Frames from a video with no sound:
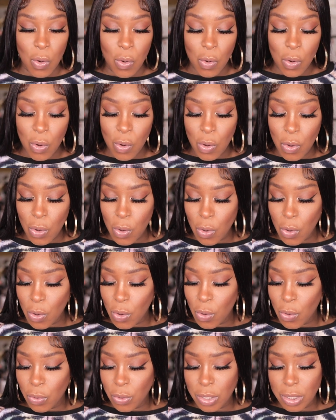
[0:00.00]

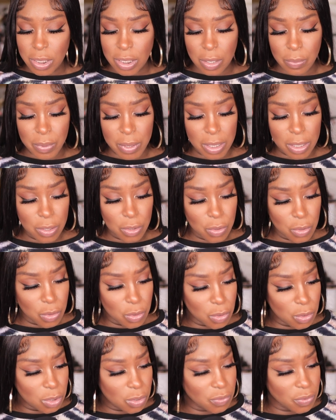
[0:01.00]
Oh, this could be
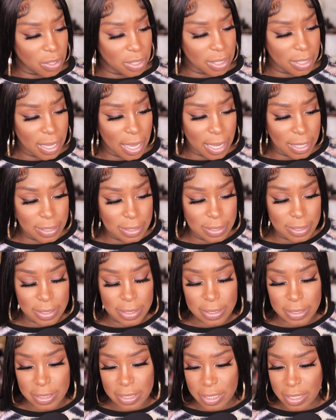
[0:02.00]
used for catching a
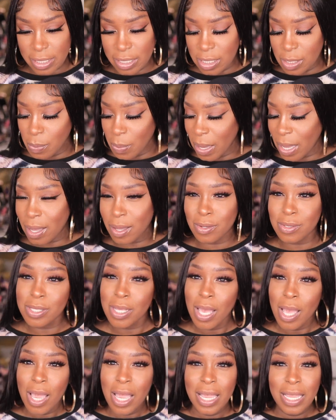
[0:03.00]
cheating spouse.
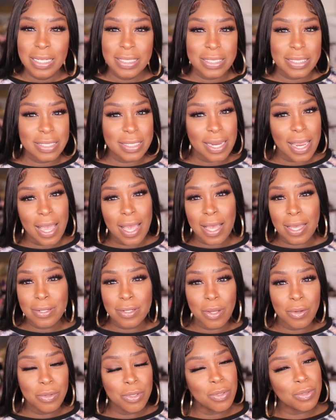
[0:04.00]
Child,
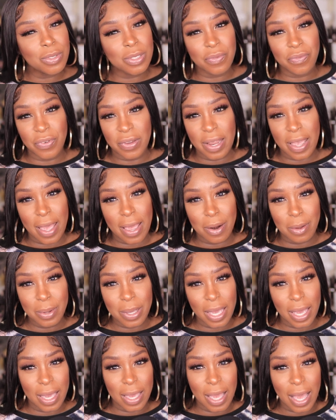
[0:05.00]
don't use it for that,
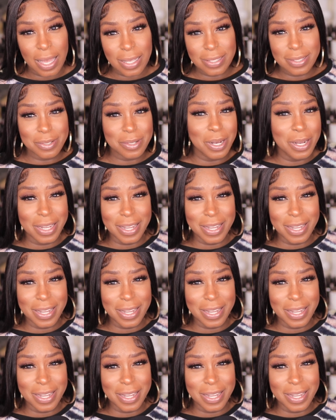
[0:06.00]
okay? I don't.